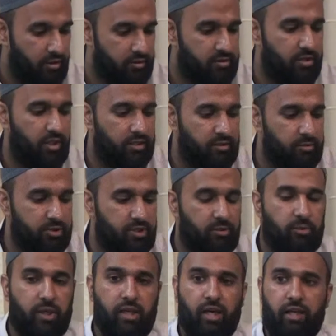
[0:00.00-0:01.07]
Sirat al-mustaqim.
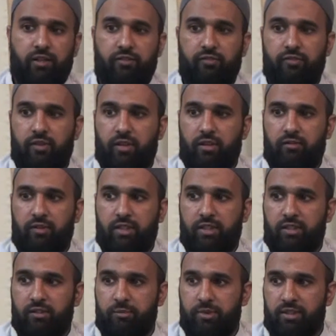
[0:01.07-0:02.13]
What kind of
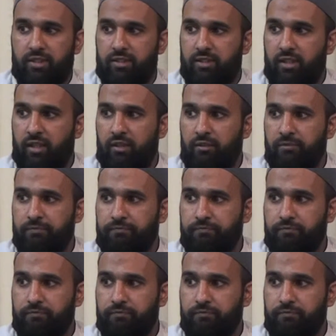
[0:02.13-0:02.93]
relationship is this again?